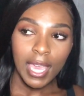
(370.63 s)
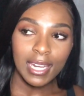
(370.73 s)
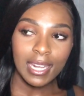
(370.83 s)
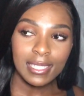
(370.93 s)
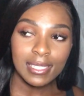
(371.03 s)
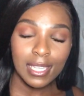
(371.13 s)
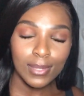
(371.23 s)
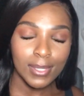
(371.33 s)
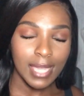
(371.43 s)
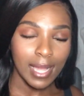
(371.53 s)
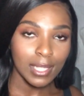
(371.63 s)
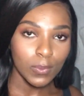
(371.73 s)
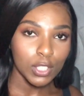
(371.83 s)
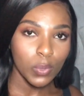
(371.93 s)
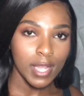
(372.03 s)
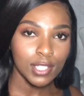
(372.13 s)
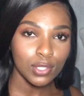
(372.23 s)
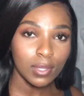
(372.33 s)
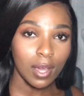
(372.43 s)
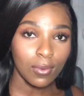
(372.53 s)
and it doesn't tell you exactly which question
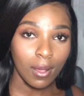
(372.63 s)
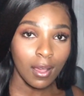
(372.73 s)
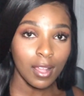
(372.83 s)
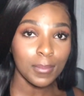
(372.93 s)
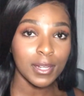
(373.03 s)
you got wrong,